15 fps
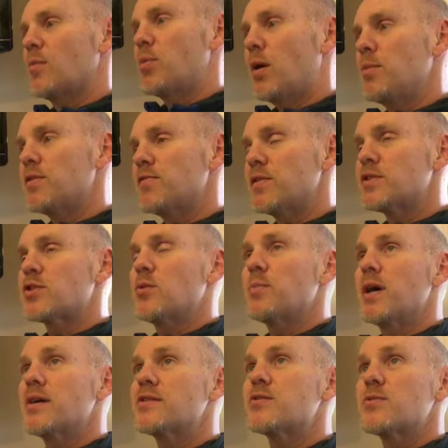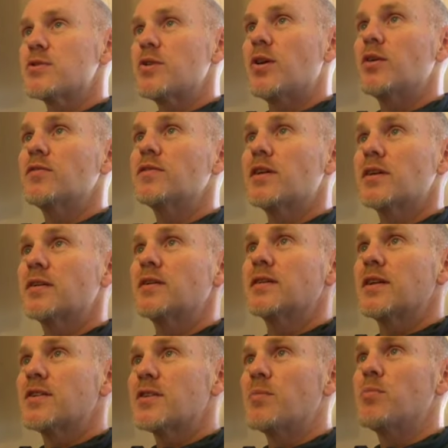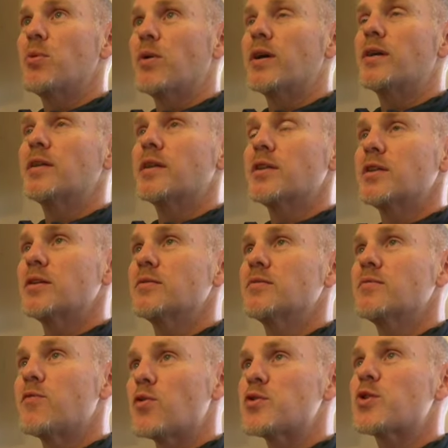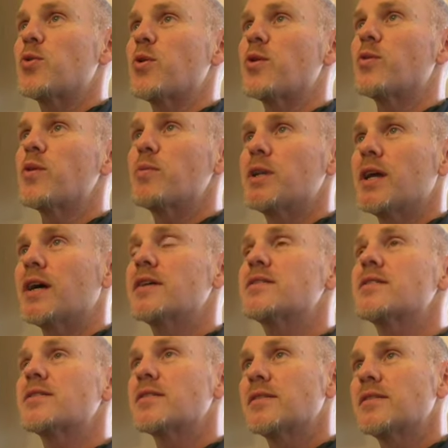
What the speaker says: probably a fiscal mess resolved at some point in the first quarter would be nice.